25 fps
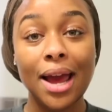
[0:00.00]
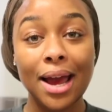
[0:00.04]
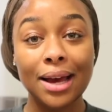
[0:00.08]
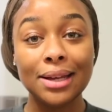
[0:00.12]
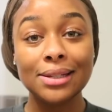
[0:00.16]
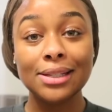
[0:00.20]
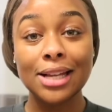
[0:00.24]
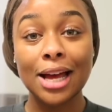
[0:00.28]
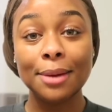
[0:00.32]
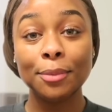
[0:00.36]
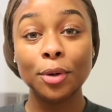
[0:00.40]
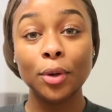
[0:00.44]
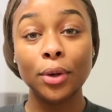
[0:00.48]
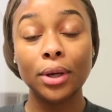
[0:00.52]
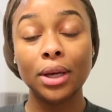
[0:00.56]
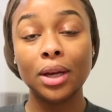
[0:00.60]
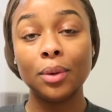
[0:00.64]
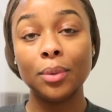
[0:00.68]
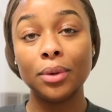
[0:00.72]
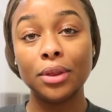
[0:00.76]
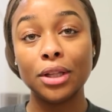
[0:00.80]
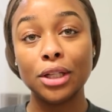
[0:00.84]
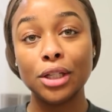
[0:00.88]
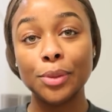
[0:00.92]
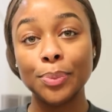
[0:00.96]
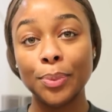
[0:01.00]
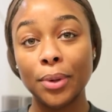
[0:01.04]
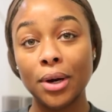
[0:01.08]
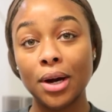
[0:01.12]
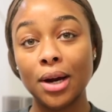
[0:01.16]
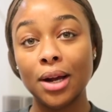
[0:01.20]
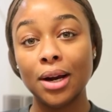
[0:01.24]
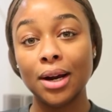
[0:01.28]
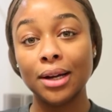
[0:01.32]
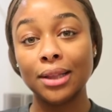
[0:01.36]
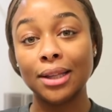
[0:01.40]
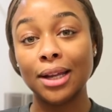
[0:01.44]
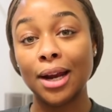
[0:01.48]
Next, I'm going in with this
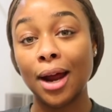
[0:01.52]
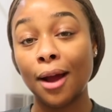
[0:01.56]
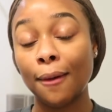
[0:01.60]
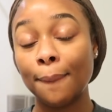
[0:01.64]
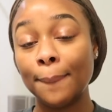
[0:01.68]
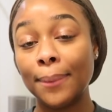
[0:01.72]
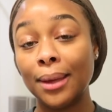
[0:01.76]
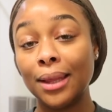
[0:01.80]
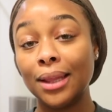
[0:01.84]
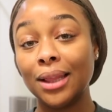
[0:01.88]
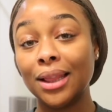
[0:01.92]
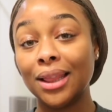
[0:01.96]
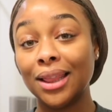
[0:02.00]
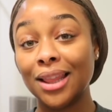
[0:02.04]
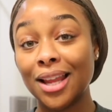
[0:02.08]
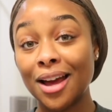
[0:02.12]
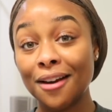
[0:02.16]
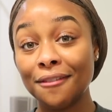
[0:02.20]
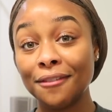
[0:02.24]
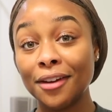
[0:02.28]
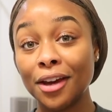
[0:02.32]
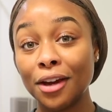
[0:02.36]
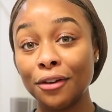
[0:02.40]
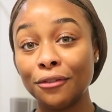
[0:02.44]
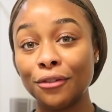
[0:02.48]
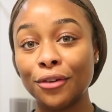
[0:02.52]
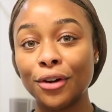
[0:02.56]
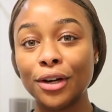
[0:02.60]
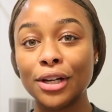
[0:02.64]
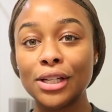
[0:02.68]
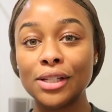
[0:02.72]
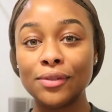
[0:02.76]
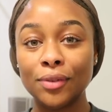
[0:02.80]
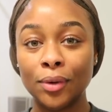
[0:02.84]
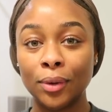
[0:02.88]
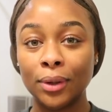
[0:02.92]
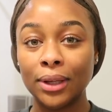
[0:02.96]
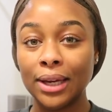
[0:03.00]
product that I've been loving for
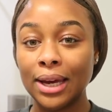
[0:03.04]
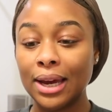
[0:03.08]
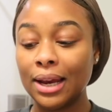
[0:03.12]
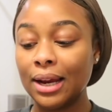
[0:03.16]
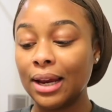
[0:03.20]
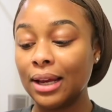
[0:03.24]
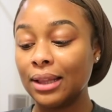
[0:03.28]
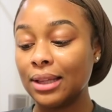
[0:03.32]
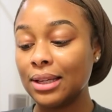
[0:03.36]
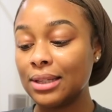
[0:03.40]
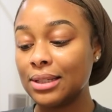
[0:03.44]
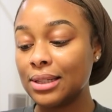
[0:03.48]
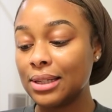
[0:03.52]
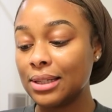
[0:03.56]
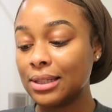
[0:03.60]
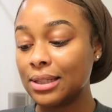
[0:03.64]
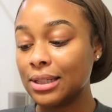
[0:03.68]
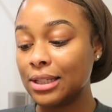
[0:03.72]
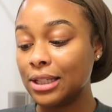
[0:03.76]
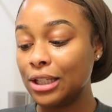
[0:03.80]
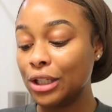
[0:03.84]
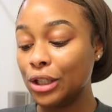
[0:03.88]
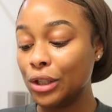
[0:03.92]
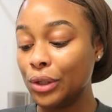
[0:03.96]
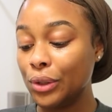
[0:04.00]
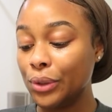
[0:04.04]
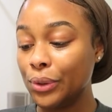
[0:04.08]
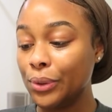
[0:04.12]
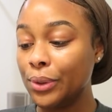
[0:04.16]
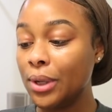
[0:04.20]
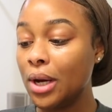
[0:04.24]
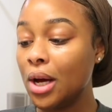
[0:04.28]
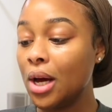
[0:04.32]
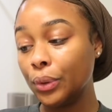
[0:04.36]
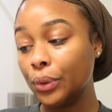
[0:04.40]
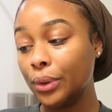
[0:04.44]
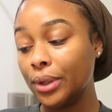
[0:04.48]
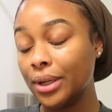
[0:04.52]
exfoliating. This is the
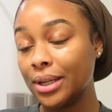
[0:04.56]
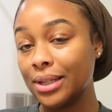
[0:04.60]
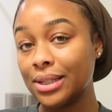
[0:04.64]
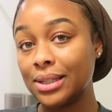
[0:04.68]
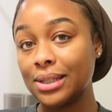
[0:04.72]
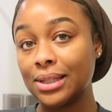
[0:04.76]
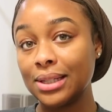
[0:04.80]
new Huda